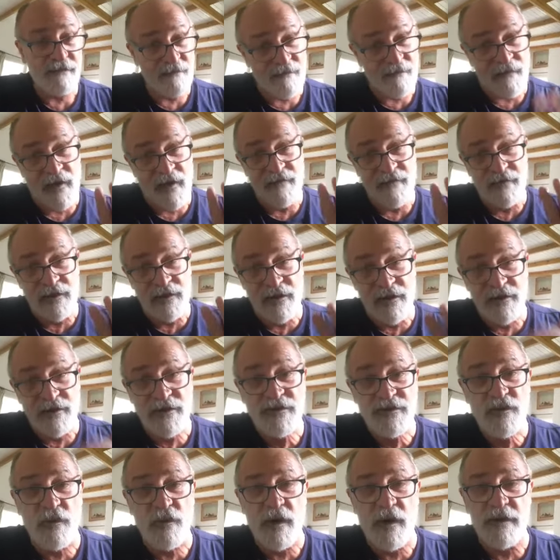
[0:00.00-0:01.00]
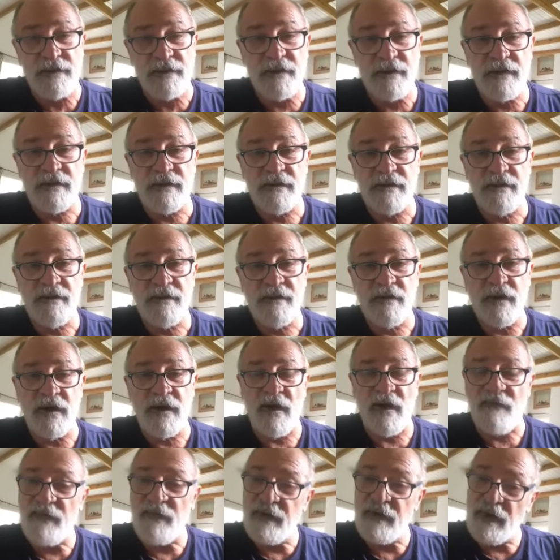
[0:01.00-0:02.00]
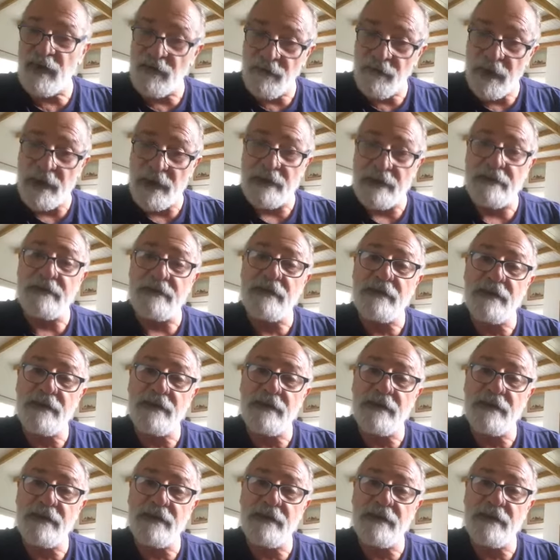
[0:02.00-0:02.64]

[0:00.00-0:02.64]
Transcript: 5 degrees water. We have an event